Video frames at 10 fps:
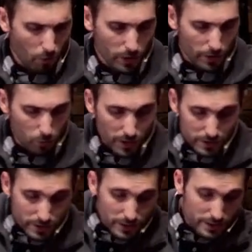Will
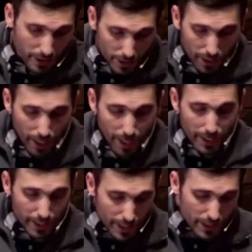it succeed?
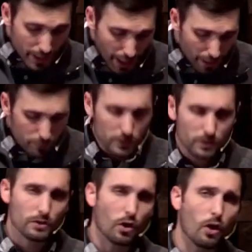He came
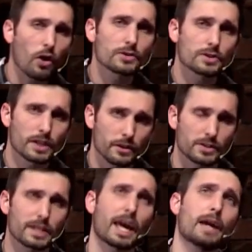to call
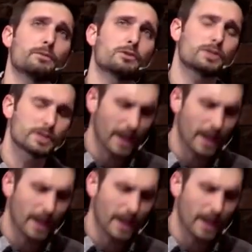sinners. He came to